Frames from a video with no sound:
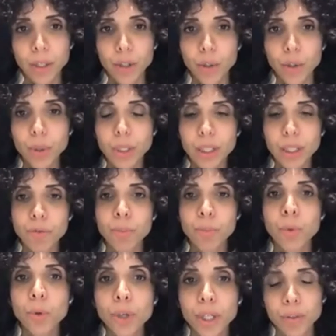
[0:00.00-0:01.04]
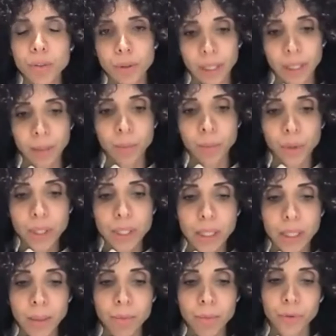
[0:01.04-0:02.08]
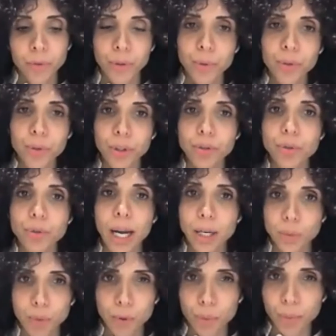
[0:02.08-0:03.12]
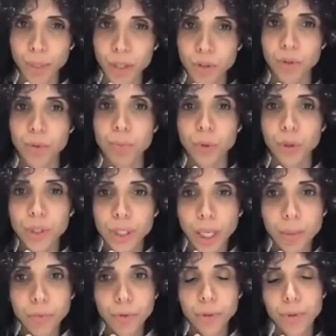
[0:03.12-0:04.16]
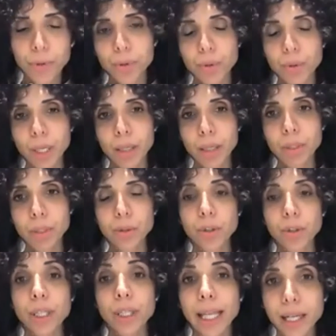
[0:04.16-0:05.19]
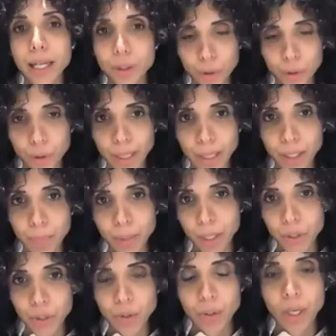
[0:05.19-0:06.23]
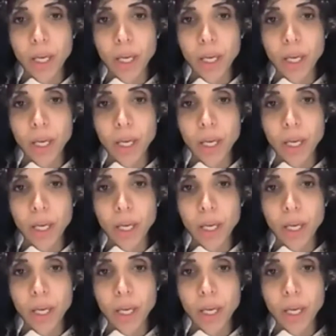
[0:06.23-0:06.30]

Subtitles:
You will leave more and like more time for you to interact with your patient, more time for you to be able to connect to your patient.